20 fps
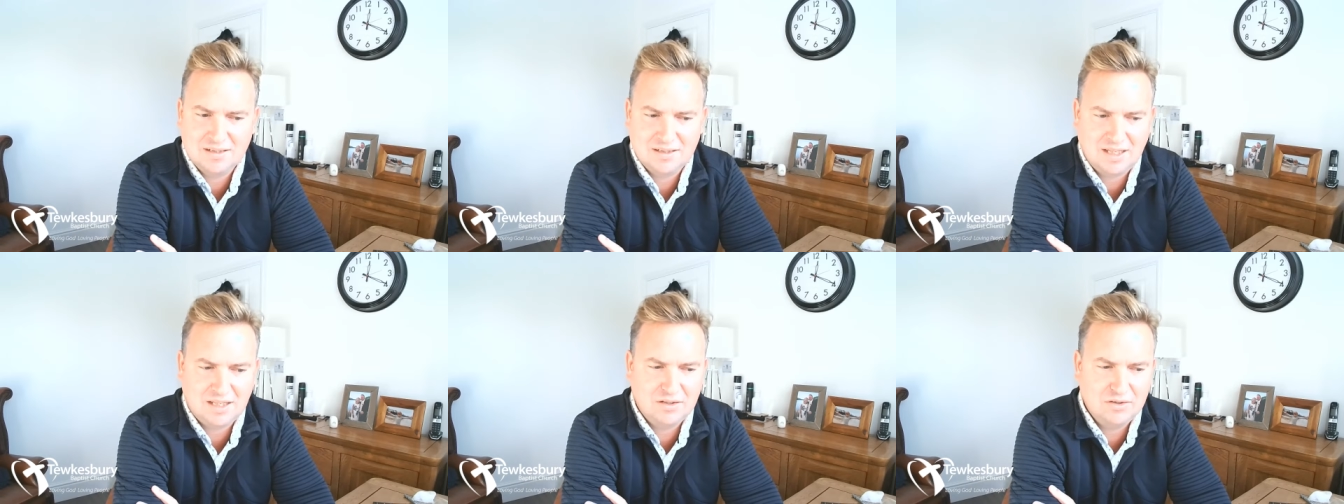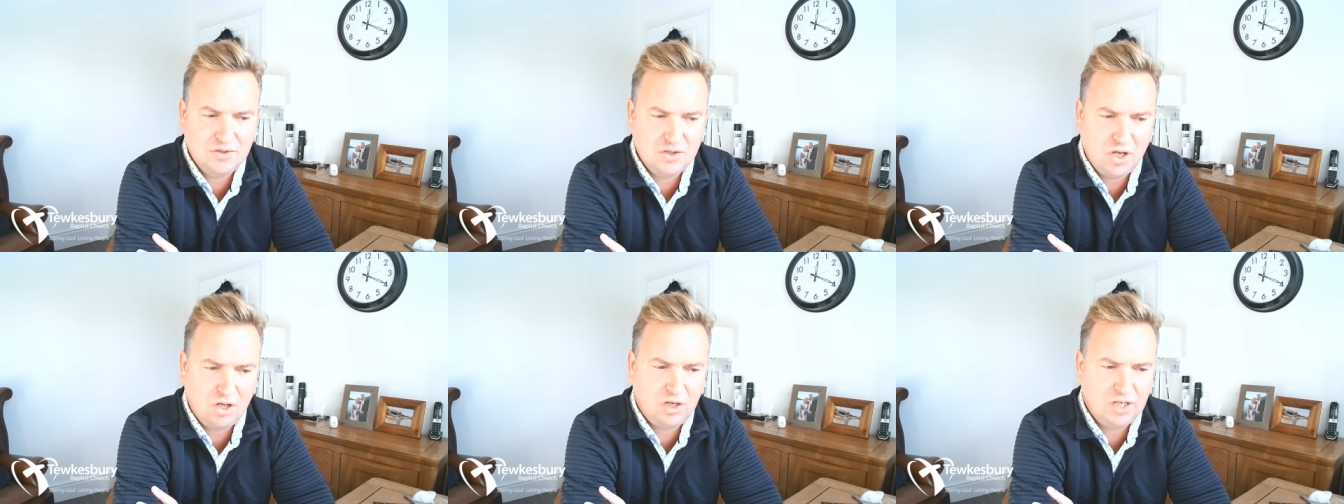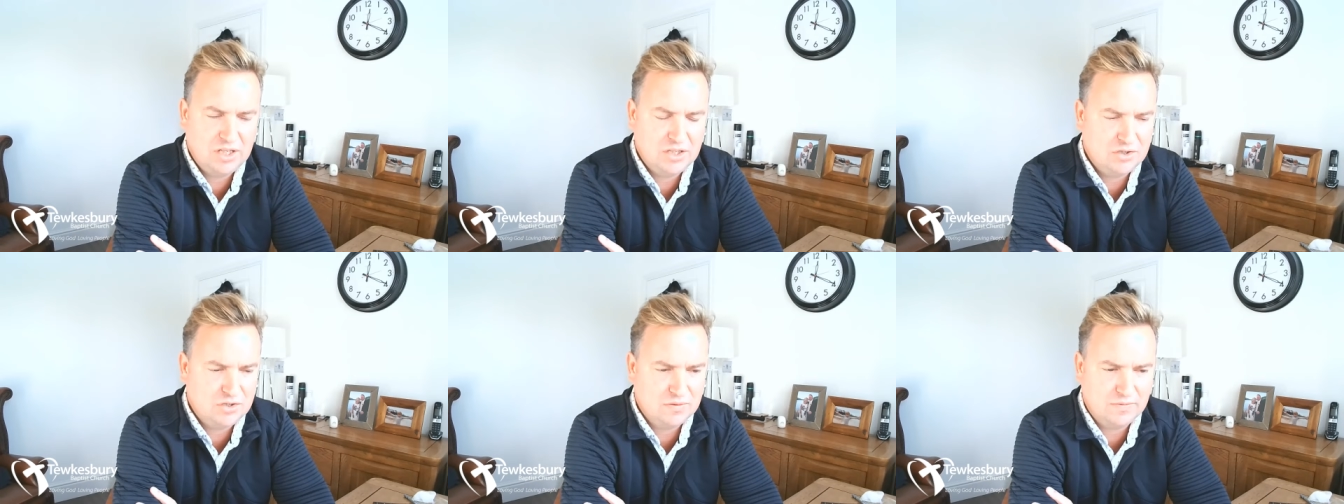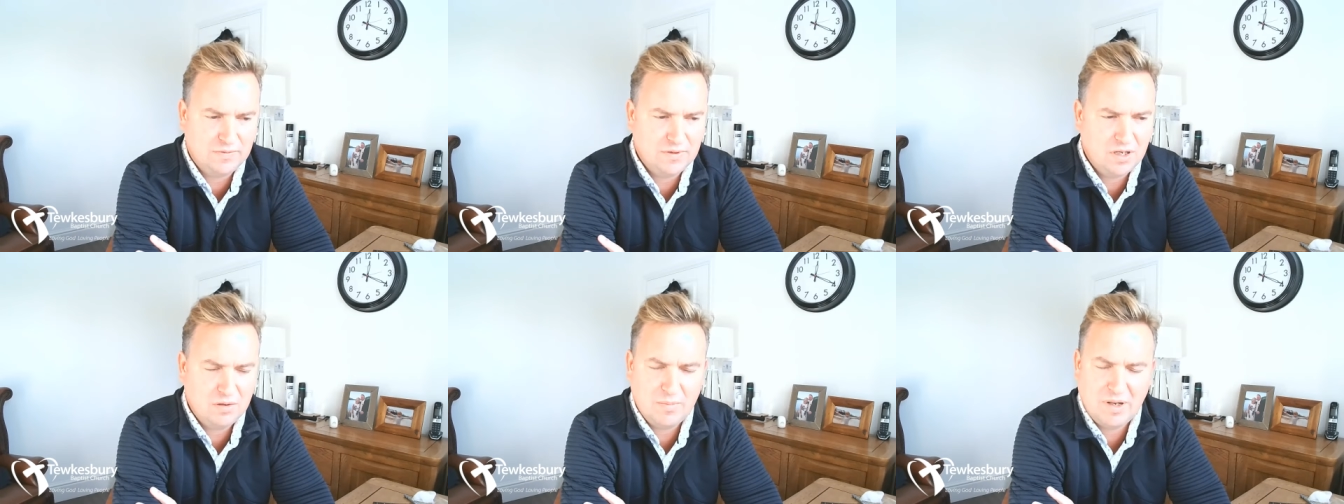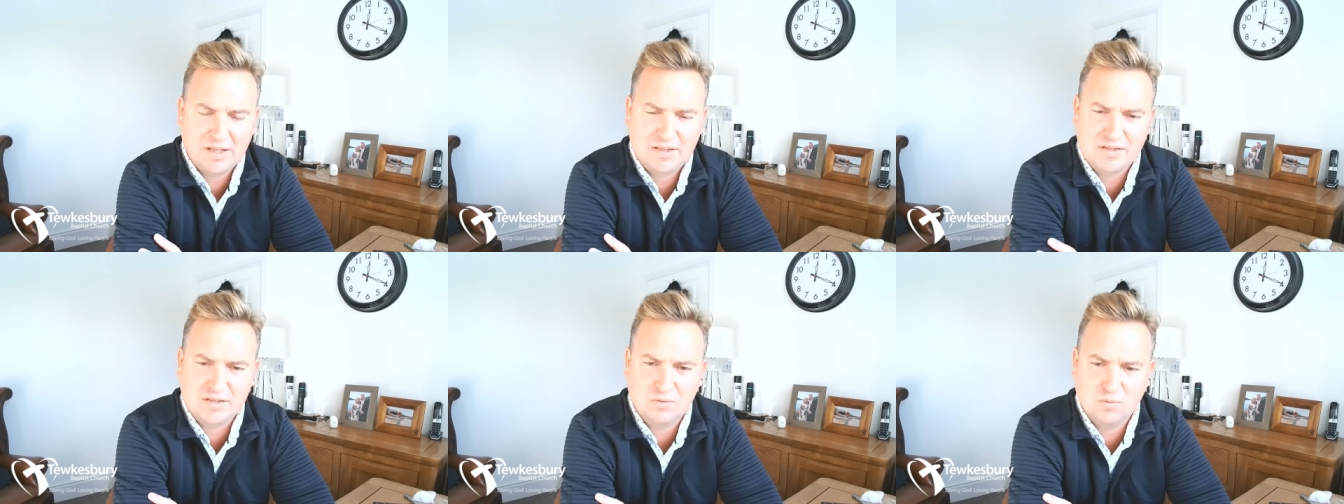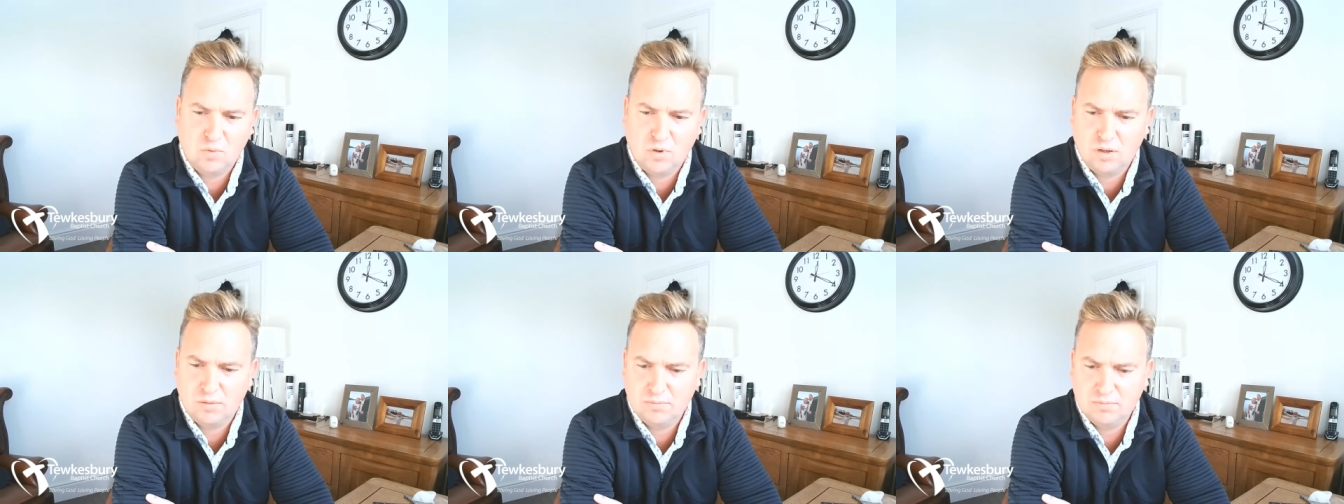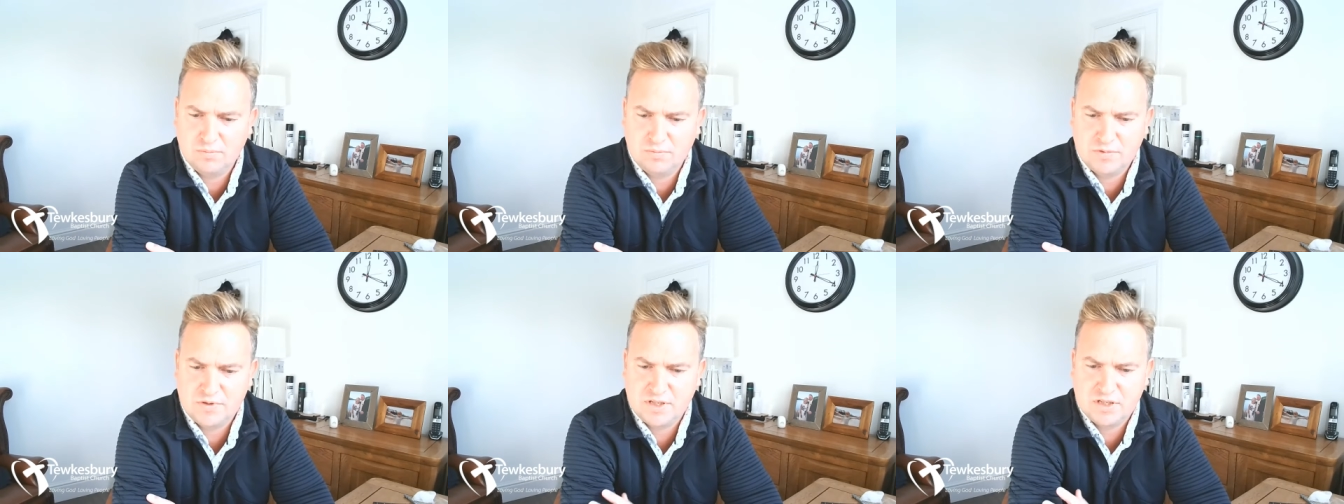that knowledge of no matter what
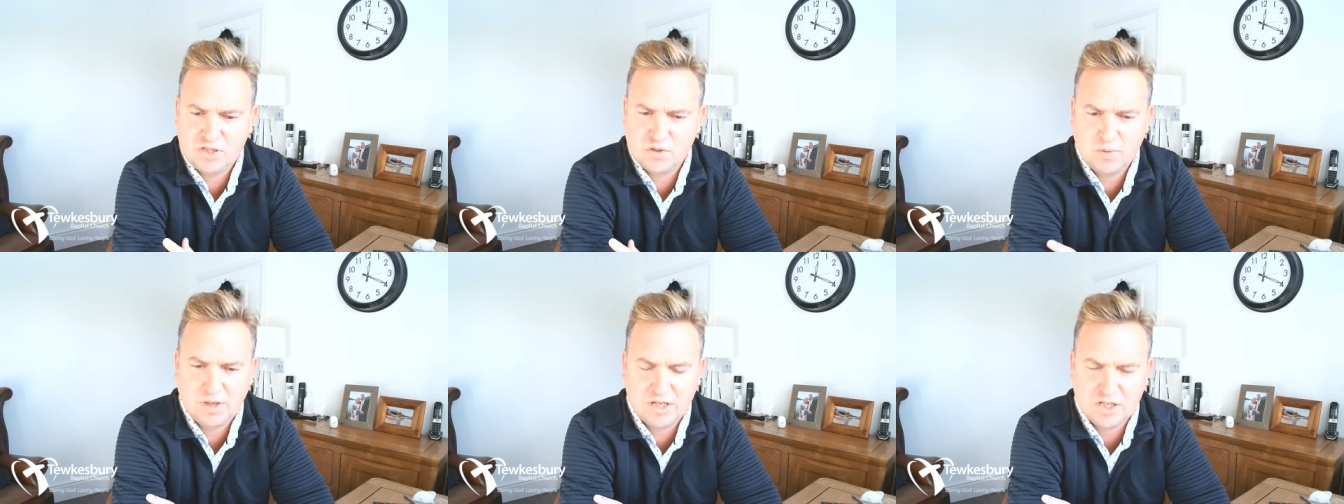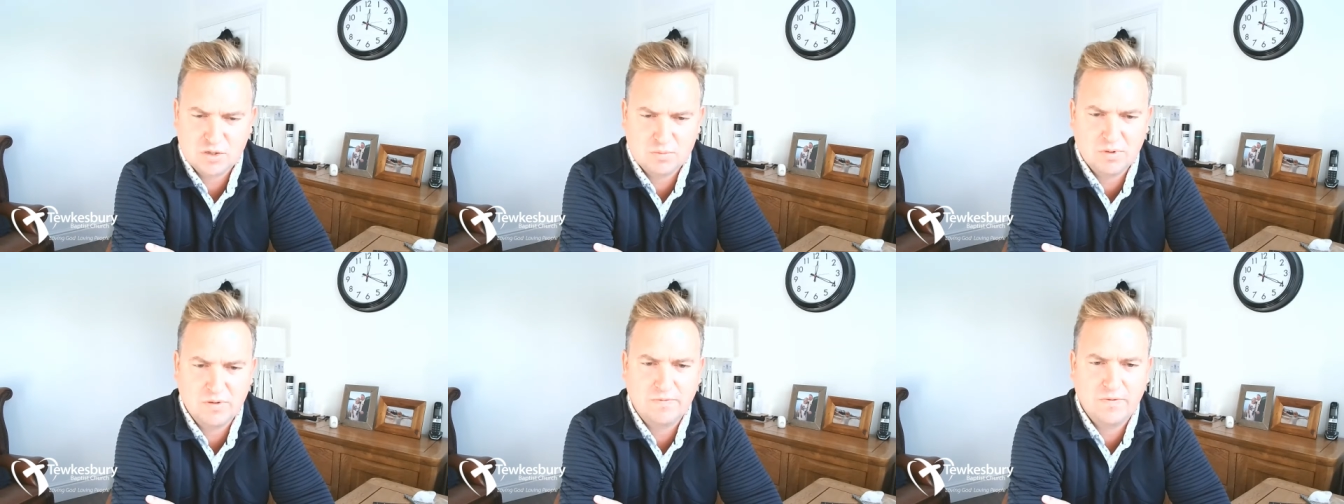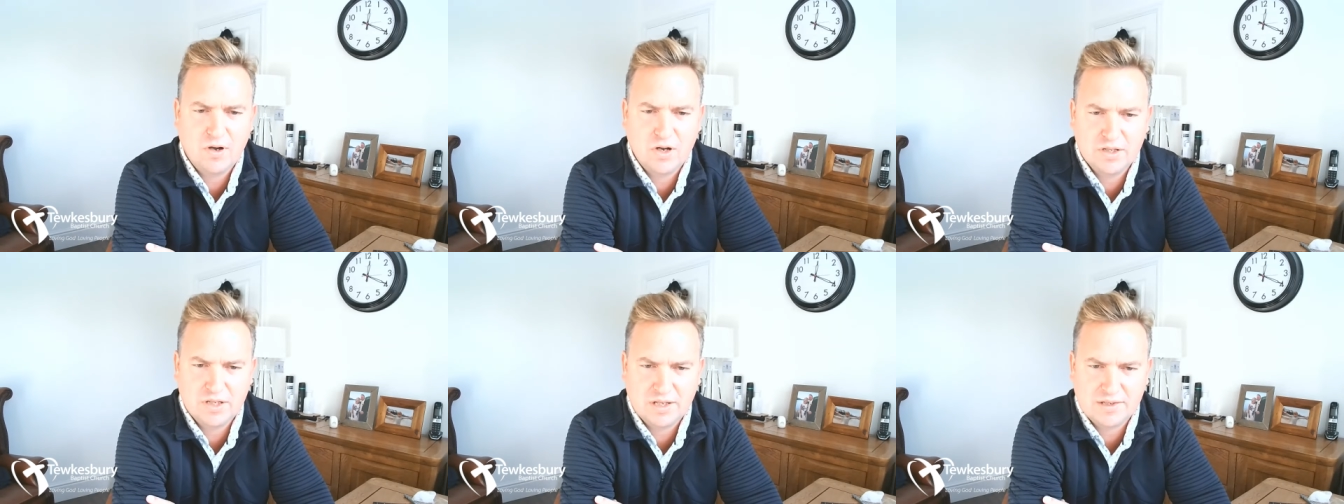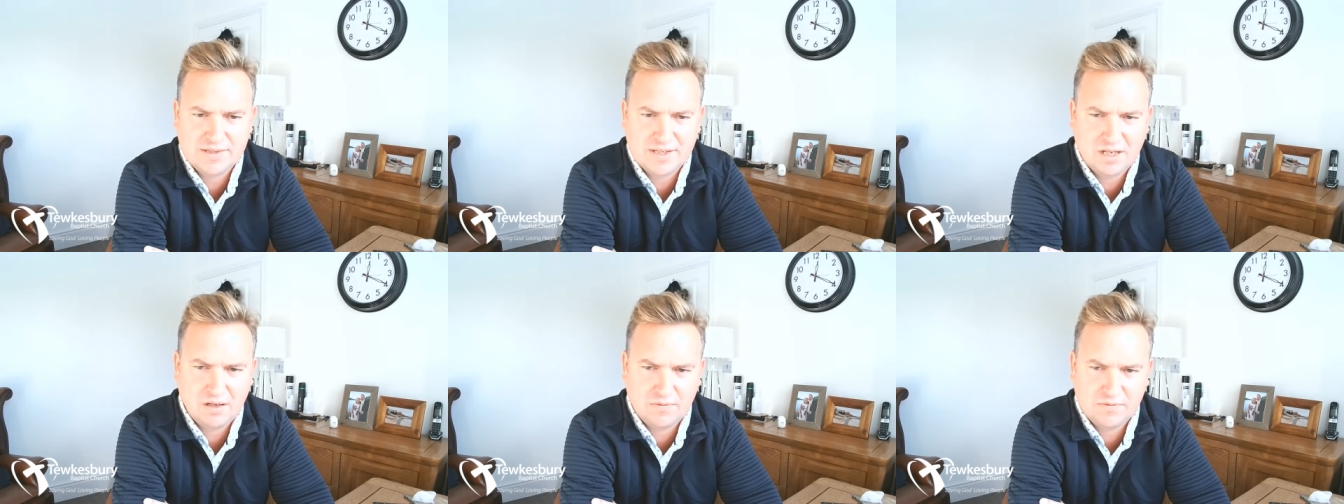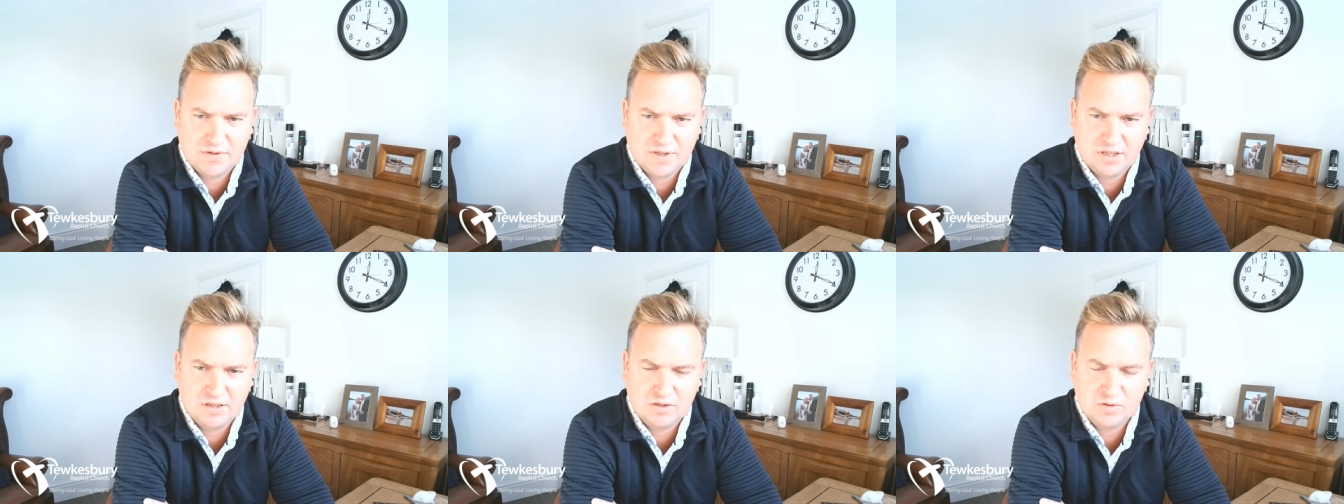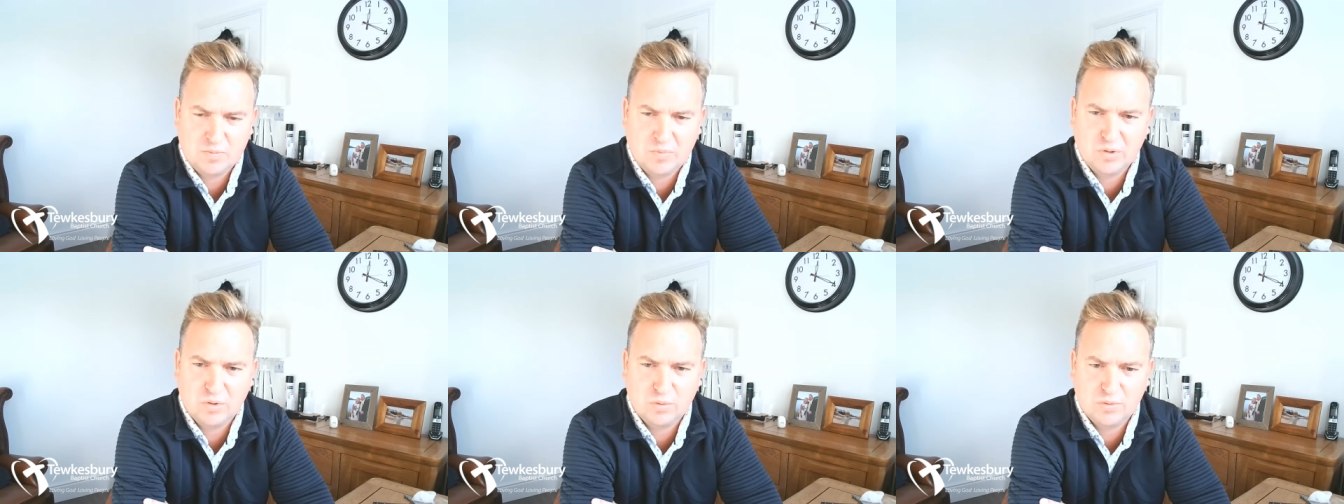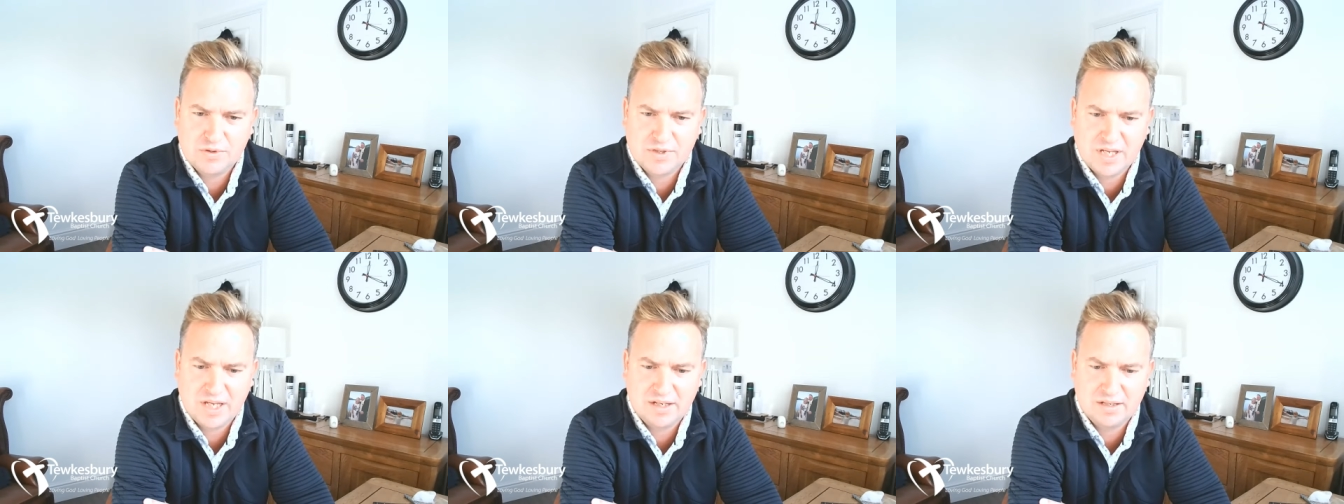situation we find ourselves in, as Paul
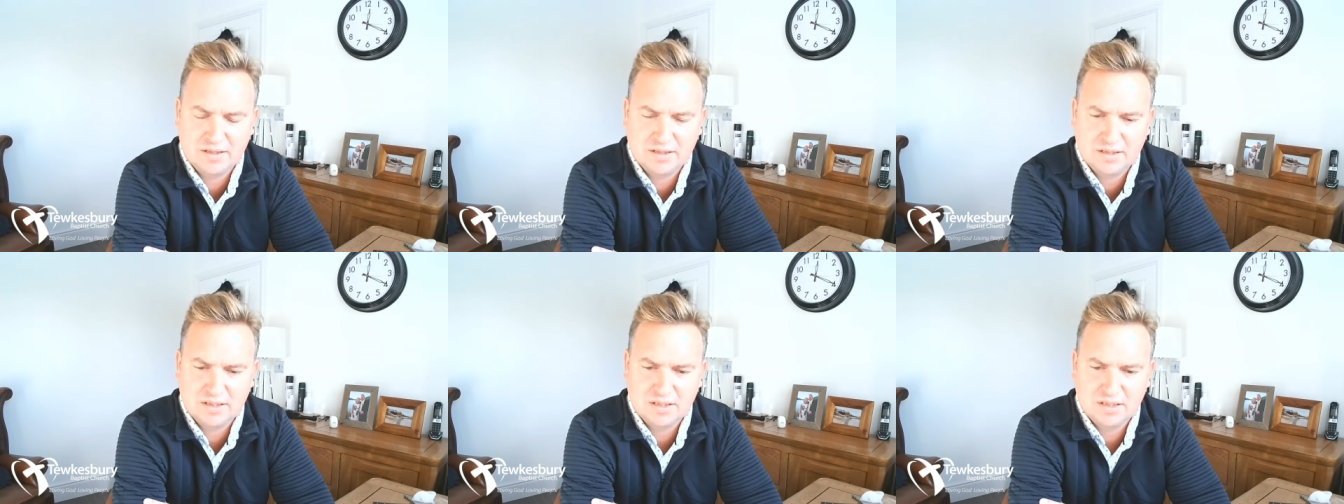said,